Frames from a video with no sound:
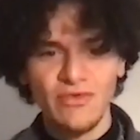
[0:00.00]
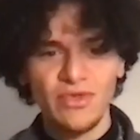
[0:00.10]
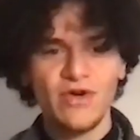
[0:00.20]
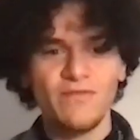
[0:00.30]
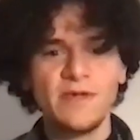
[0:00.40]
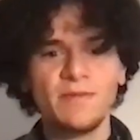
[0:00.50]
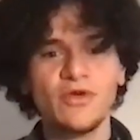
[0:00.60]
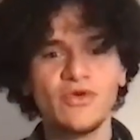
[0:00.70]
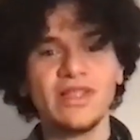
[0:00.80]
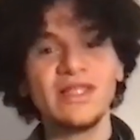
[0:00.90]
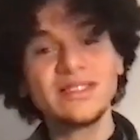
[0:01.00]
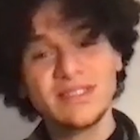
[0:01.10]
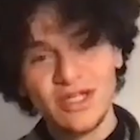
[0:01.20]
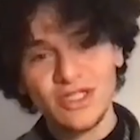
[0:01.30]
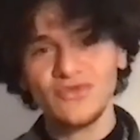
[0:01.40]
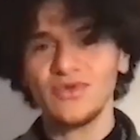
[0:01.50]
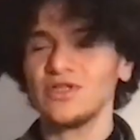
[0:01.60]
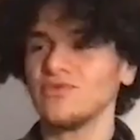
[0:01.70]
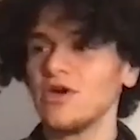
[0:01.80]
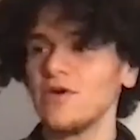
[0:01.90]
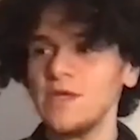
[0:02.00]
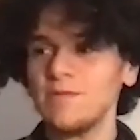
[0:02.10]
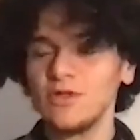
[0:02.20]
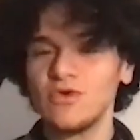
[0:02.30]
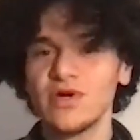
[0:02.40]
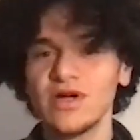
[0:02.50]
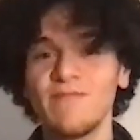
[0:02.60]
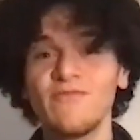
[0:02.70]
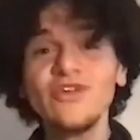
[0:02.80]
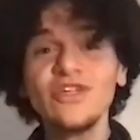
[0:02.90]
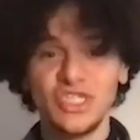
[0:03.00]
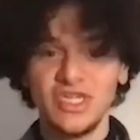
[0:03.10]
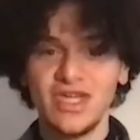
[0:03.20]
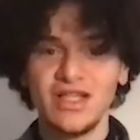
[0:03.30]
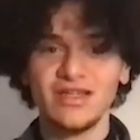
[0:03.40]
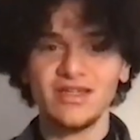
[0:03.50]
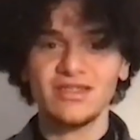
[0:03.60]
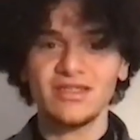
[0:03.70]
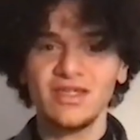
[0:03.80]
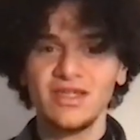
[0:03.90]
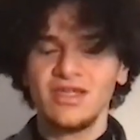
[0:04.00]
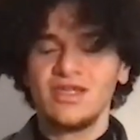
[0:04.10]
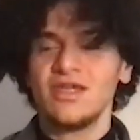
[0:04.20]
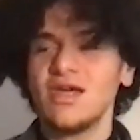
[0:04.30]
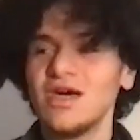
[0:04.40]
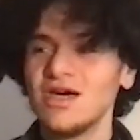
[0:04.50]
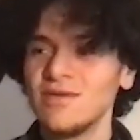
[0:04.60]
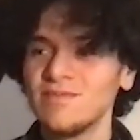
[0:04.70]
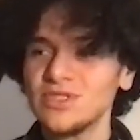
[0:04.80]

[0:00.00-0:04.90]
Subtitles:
without people who are listening to it, without people who are appreciating it.